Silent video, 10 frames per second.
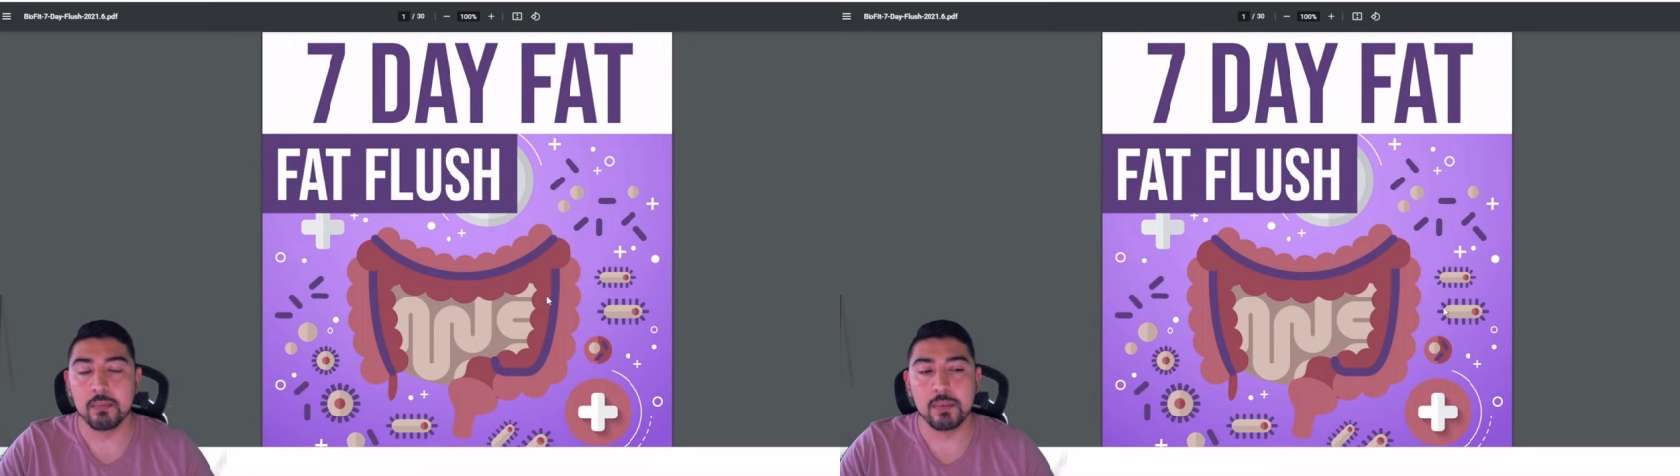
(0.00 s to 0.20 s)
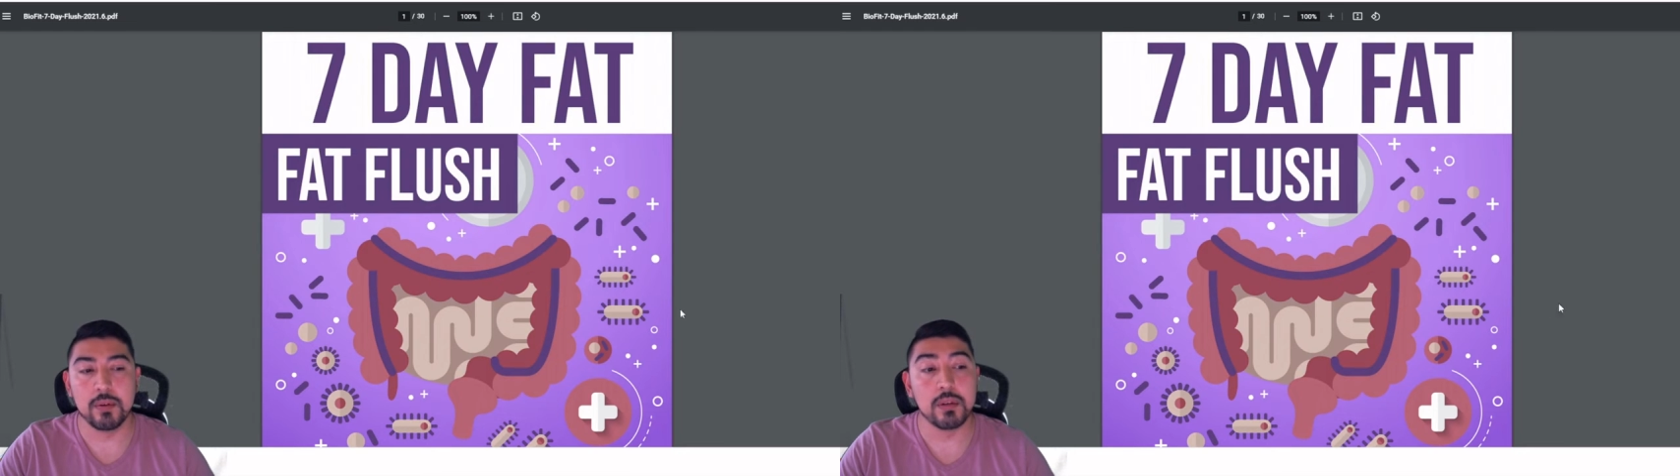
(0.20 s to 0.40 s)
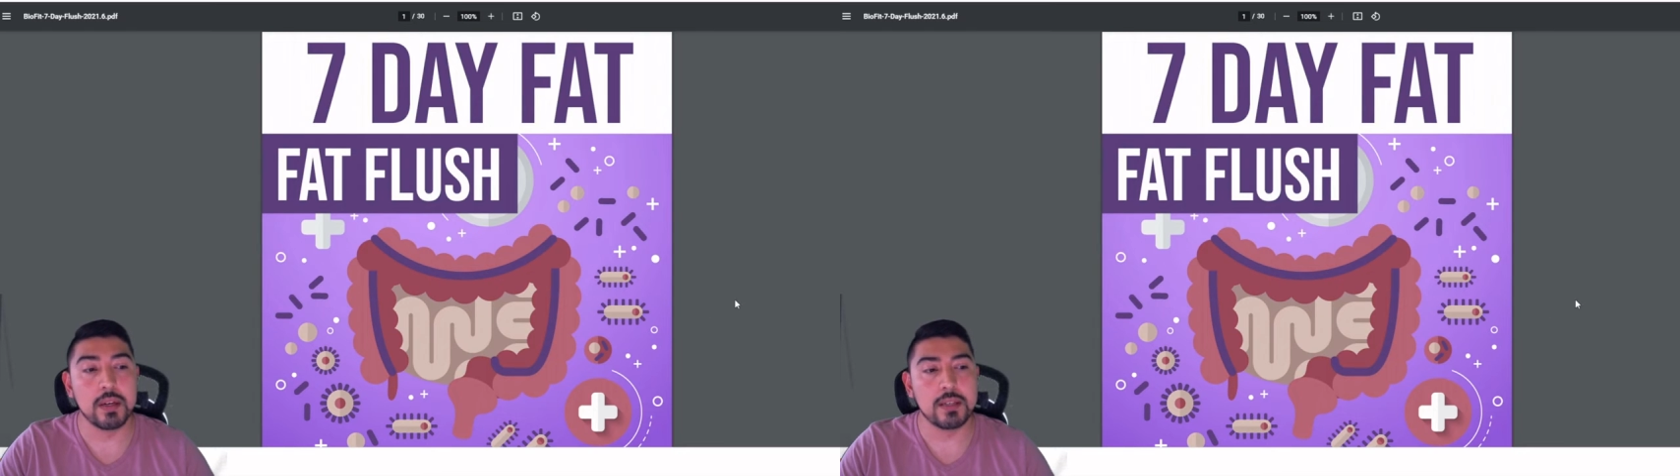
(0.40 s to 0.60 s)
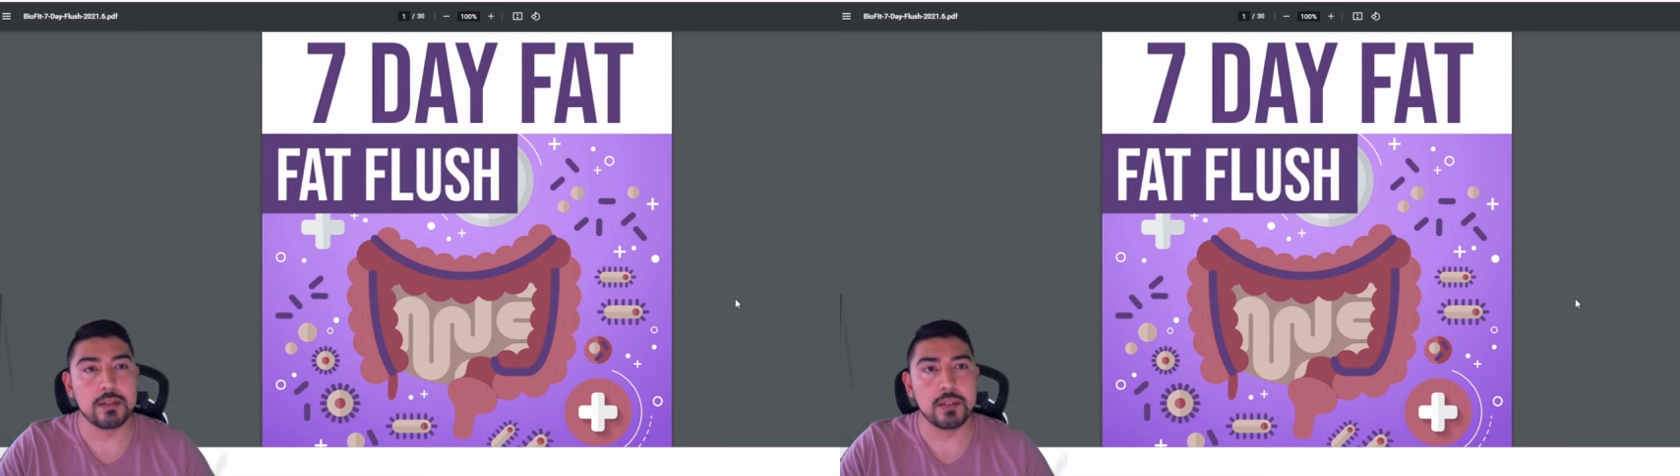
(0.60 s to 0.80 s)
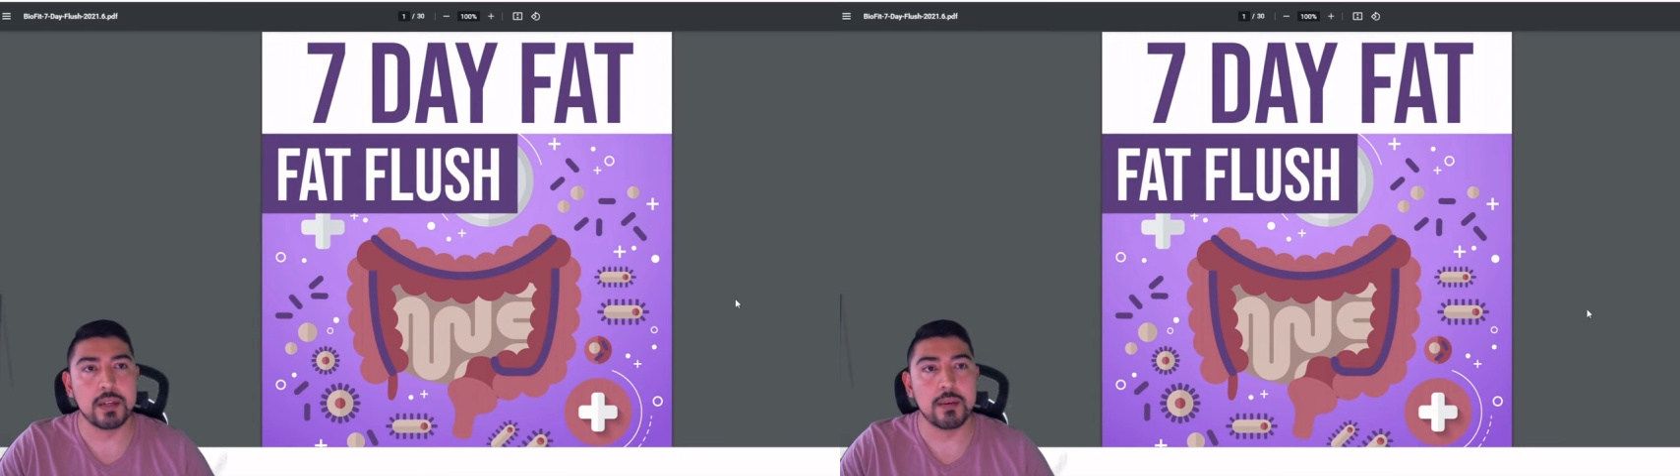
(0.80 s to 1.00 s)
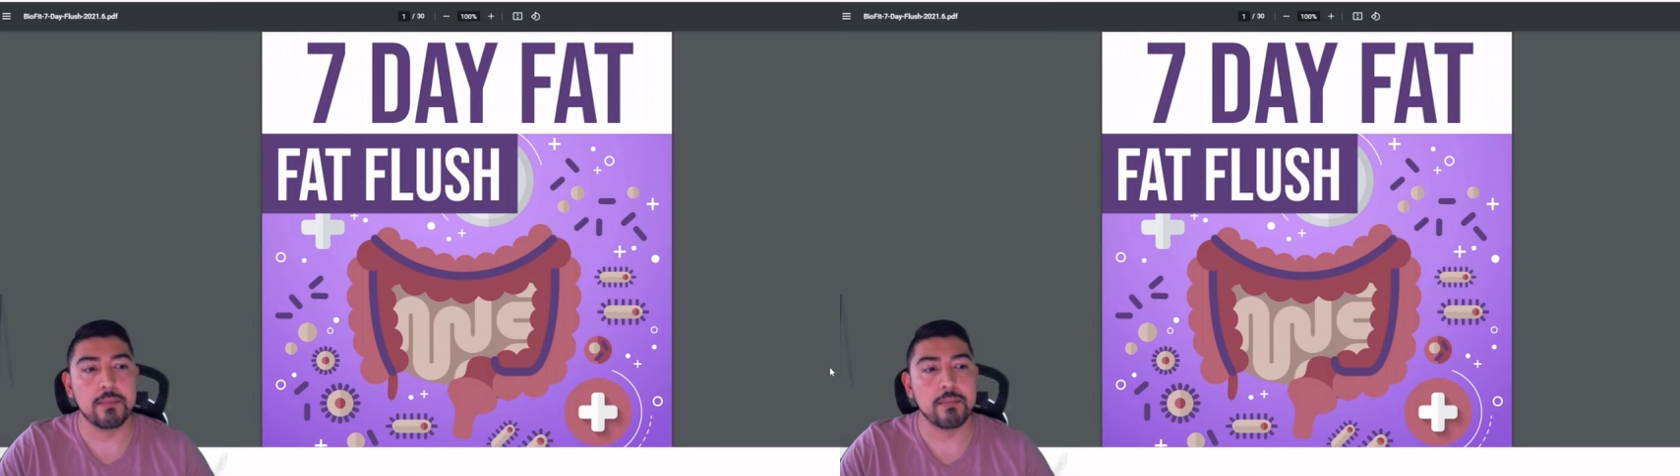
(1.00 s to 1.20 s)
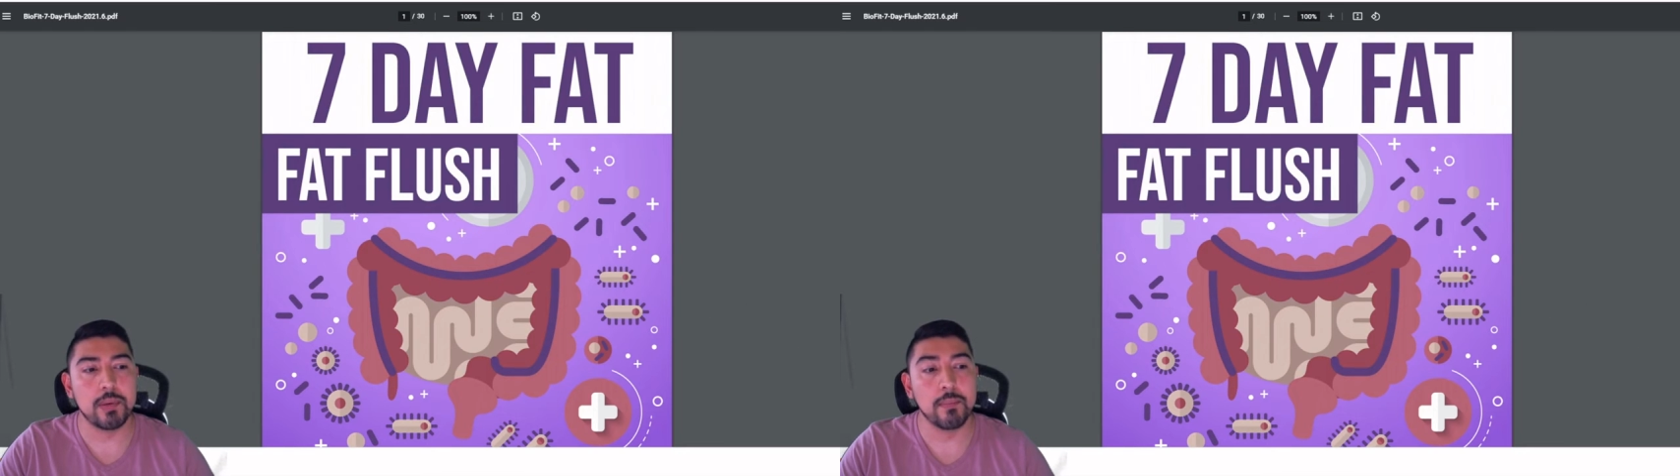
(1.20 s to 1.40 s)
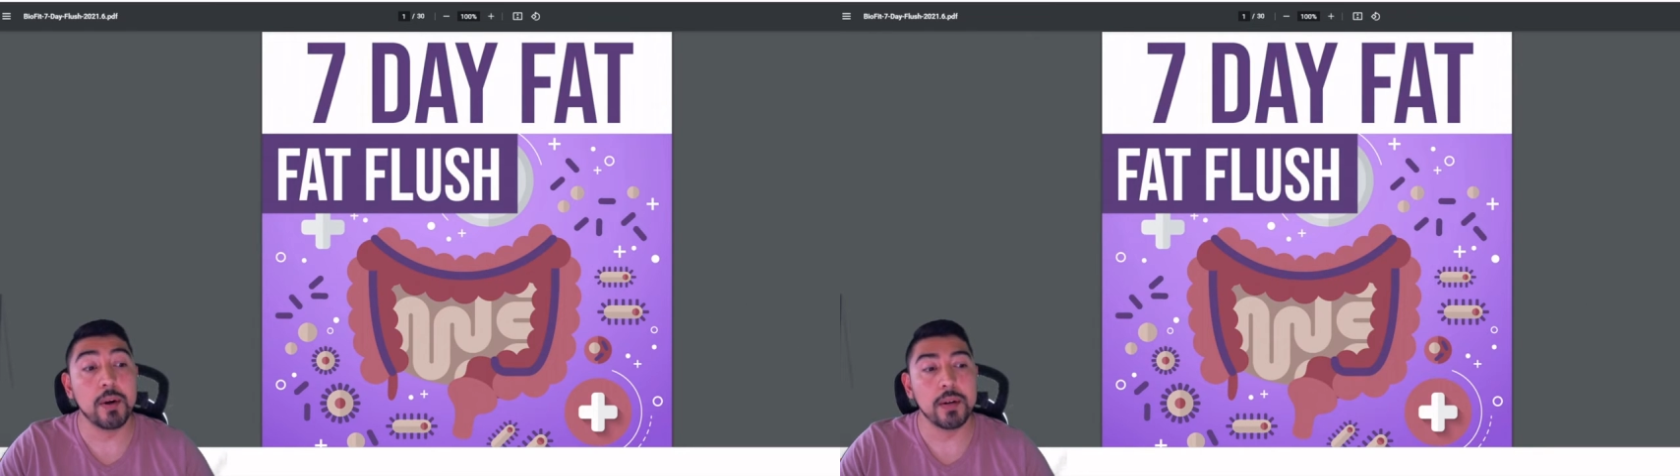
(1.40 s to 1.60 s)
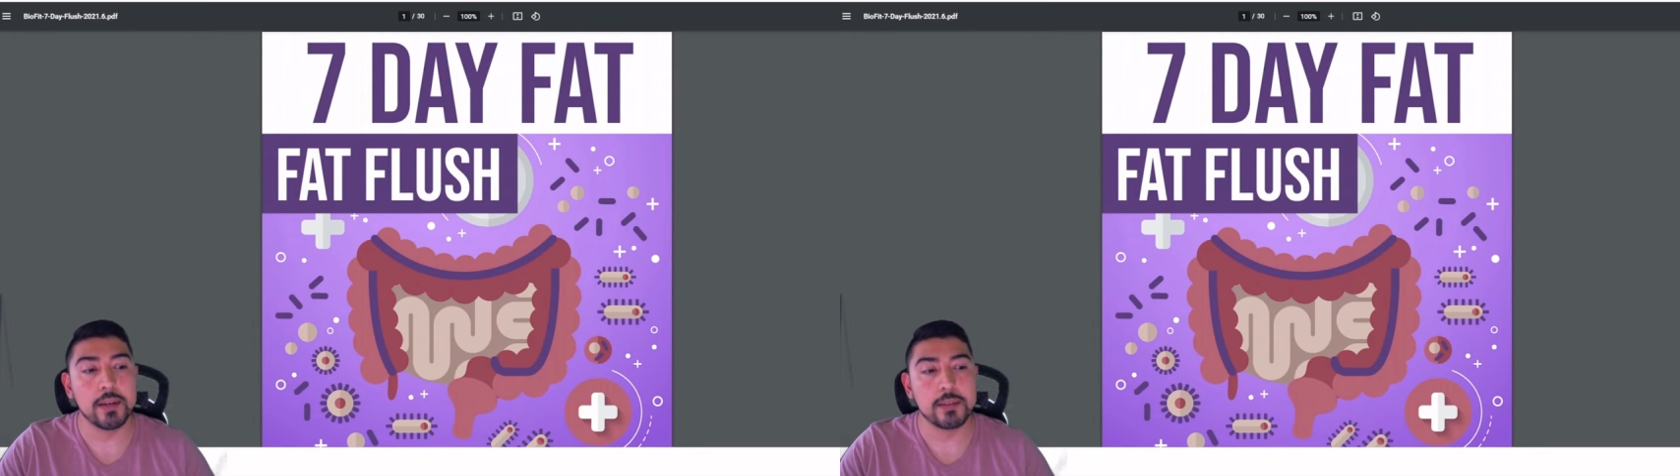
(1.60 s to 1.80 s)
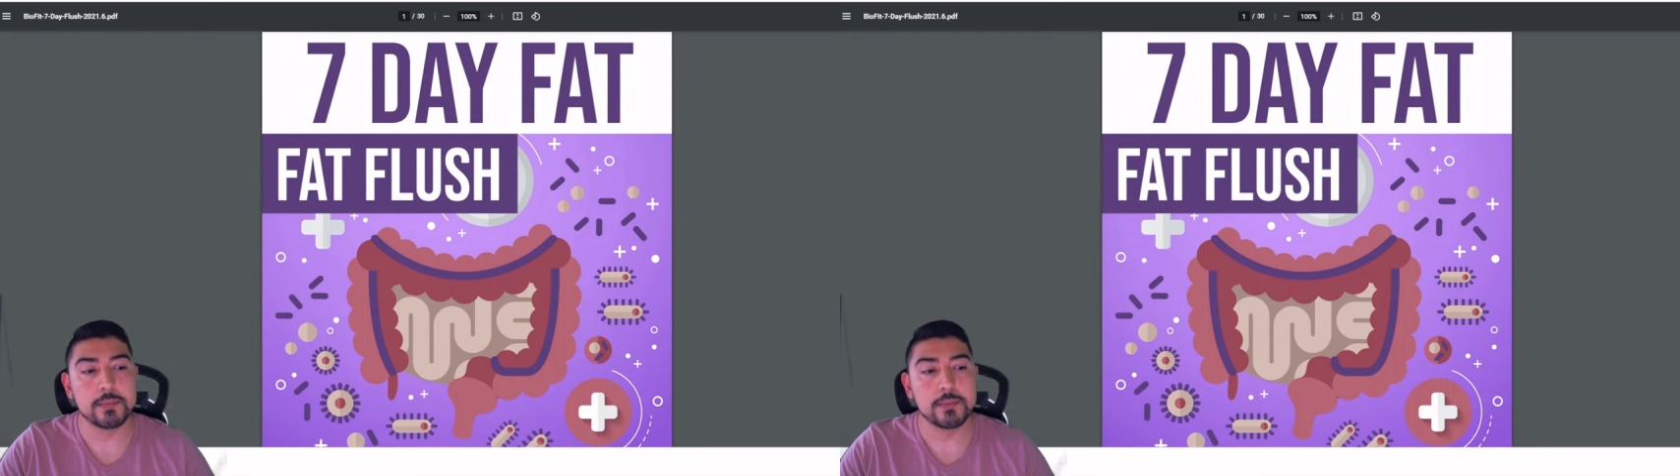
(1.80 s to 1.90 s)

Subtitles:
utilizing or that I'm promoting.